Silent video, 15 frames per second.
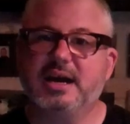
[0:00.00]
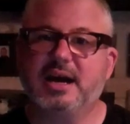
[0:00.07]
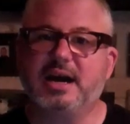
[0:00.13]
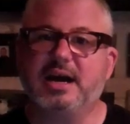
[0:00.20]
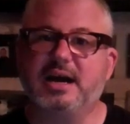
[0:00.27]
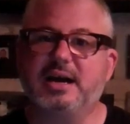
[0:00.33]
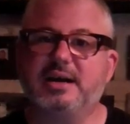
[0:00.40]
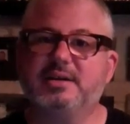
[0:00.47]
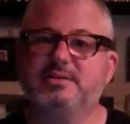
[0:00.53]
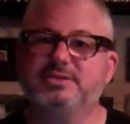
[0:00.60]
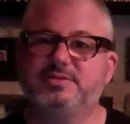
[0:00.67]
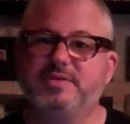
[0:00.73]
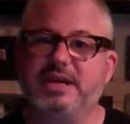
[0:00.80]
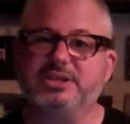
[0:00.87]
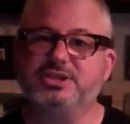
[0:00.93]

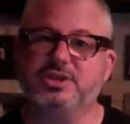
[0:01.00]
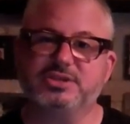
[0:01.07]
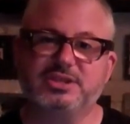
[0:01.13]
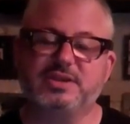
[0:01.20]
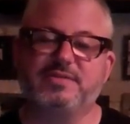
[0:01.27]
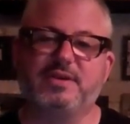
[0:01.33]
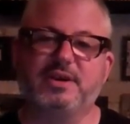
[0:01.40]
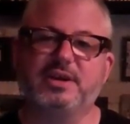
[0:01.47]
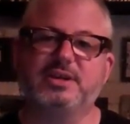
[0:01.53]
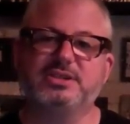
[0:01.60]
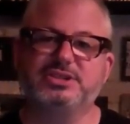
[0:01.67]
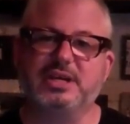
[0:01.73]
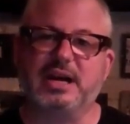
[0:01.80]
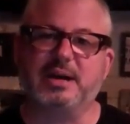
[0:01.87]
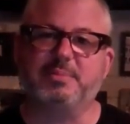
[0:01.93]
Van Jones did a very good
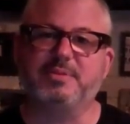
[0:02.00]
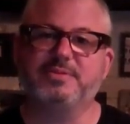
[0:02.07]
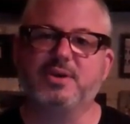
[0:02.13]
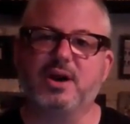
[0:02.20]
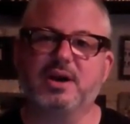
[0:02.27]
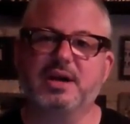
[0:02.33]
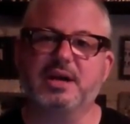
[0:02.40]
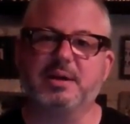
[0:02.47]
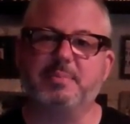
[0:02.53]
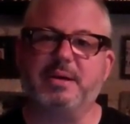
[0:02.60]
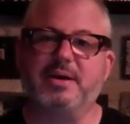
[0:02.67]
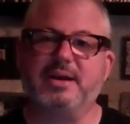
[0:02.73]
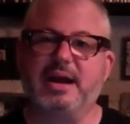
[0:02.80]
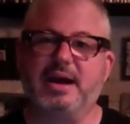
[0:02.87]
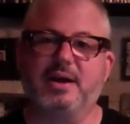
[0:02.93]
job of talking
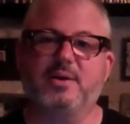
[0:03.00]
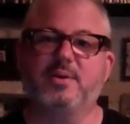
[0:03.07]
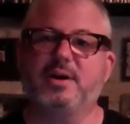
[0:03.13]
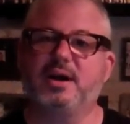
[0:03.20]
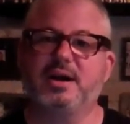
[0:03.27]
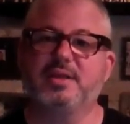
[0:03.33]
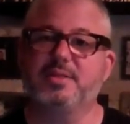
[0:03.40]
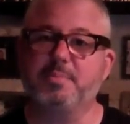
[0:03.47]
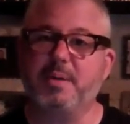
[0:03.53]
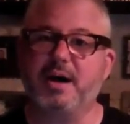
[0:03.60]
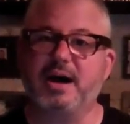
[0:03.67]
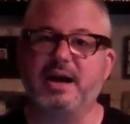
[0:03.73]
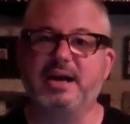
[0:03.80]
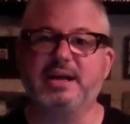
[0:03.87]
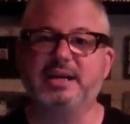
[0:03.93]
about how the
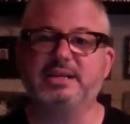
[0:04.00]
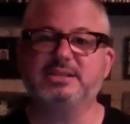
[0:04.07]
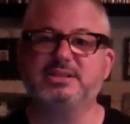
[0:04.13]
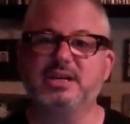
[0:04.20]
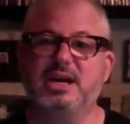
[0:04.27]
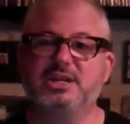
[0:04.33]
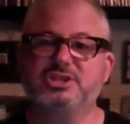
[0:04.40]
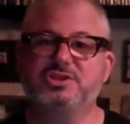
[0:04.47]
pie is not